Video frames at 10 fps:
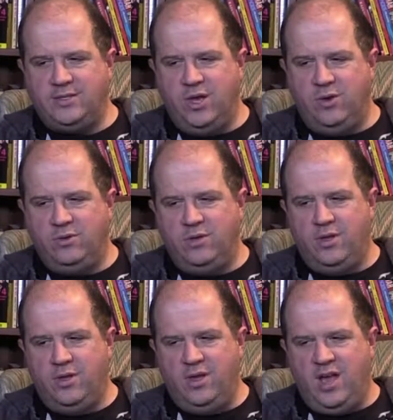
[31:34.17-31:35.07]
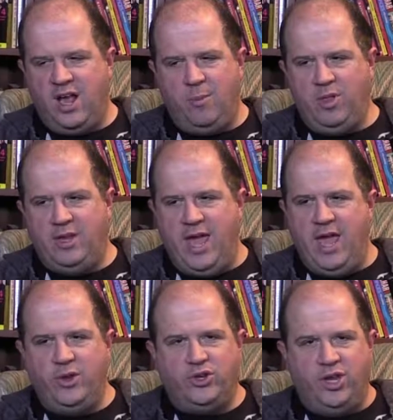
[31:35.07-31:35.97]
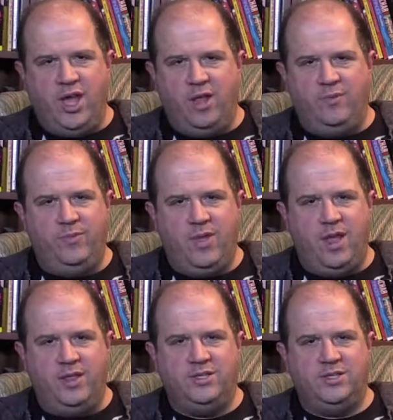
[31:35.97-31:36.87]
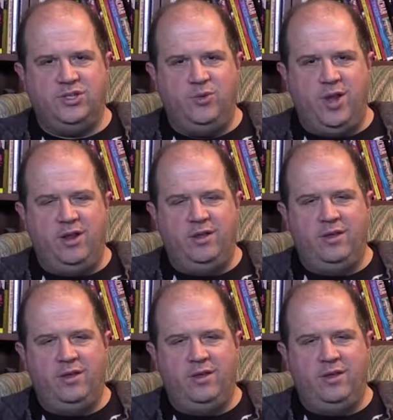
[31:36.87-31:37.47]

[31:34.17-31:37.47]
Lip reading: So a couple a day usually I'll listen to it.